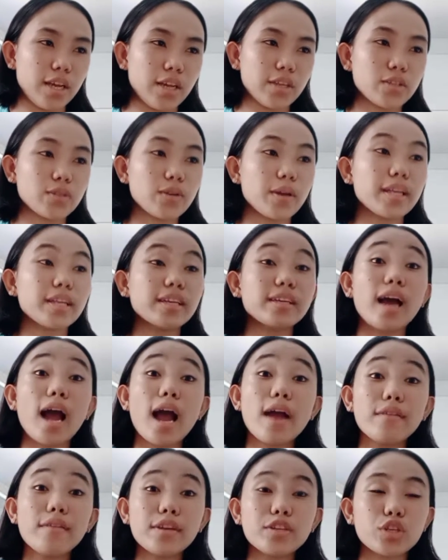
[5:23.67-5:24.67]
So
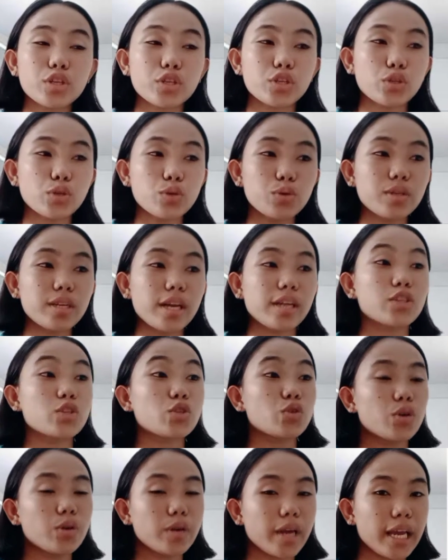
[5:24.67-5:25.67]
encourage students
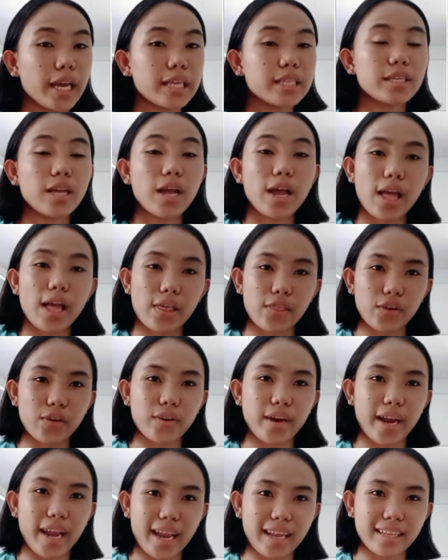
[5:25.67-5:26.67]
to raise their
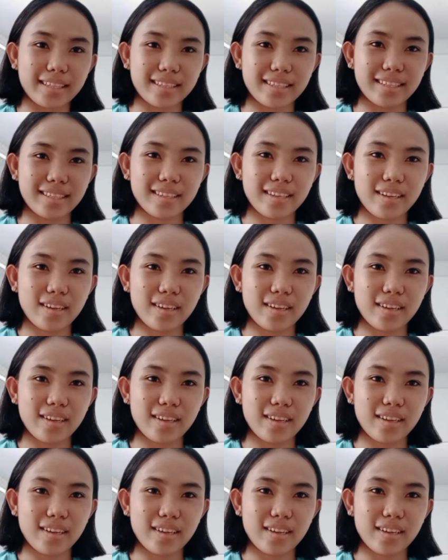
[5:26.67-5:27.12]
hands.